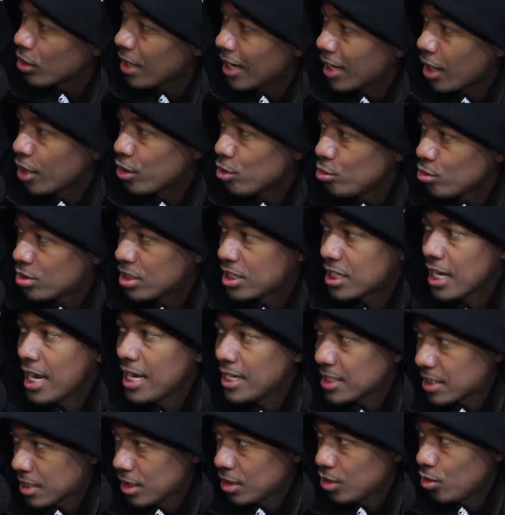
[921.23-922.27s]
Like, are you
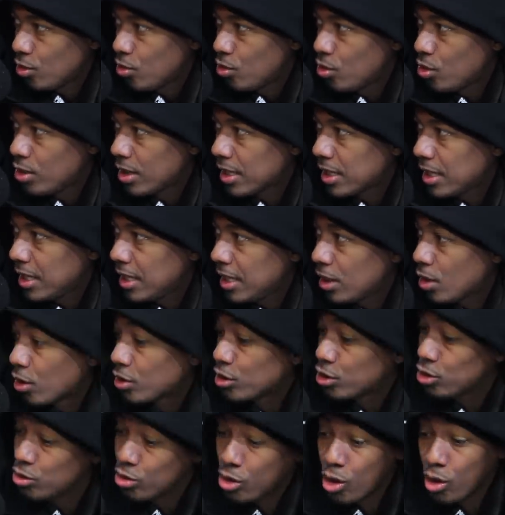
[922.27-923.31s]
chasing ooh again, or
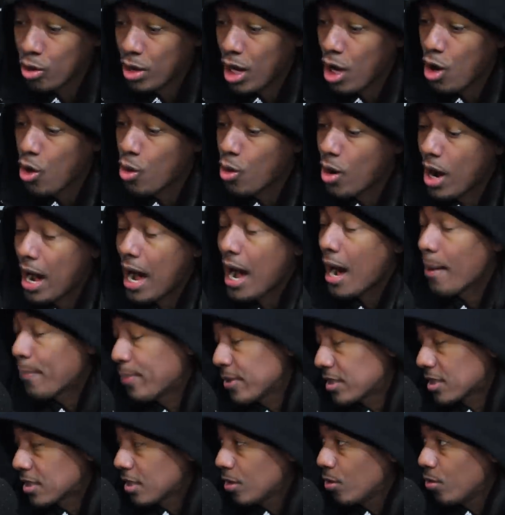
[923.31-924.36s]
do you go the whole
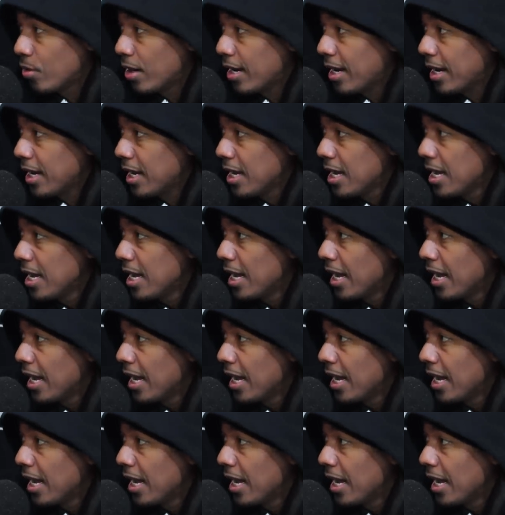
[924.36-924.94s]
opposite way?